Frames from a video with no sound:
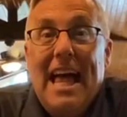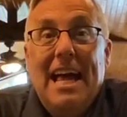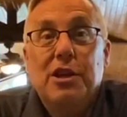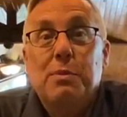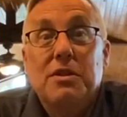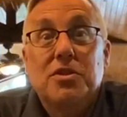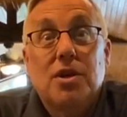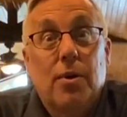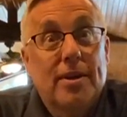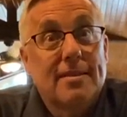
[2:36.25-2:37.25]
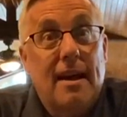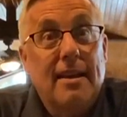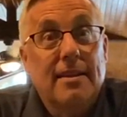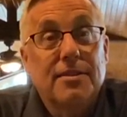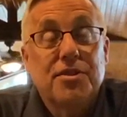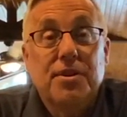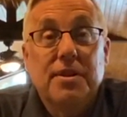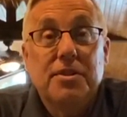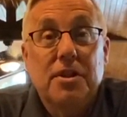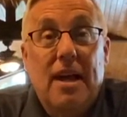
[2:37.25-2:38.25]
It has been so exciting this June
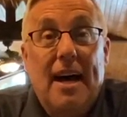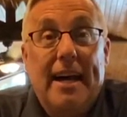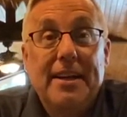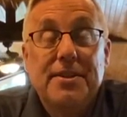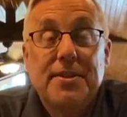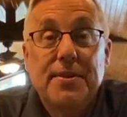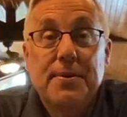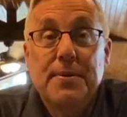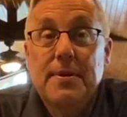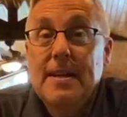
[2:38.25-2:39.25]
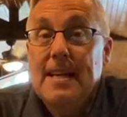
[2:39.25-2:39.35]
and July to